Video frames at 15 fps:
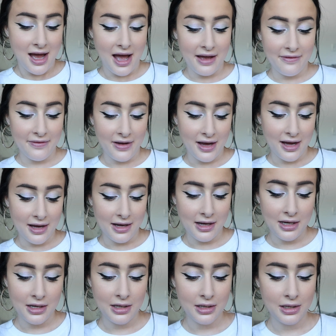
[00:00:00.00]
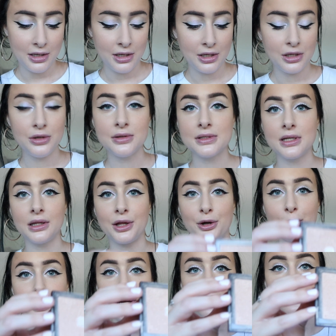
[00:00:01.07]
I've used a
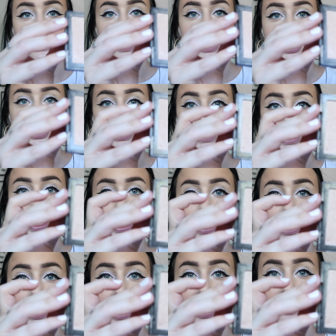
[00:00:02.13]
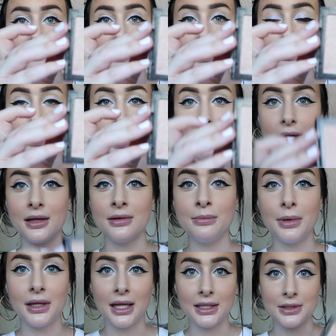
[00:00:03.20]
little bit of it, I should say. I've hit pan,
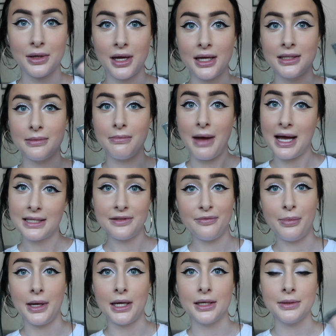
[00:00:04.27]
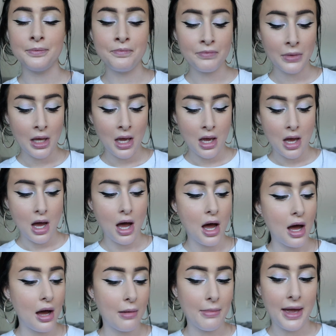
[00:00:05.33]
but that's okay, it's a massive pan.
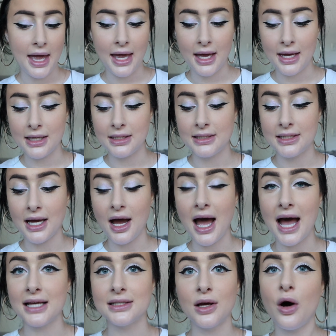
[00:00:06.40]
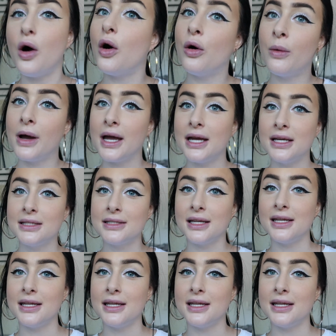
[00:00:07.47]
And as always,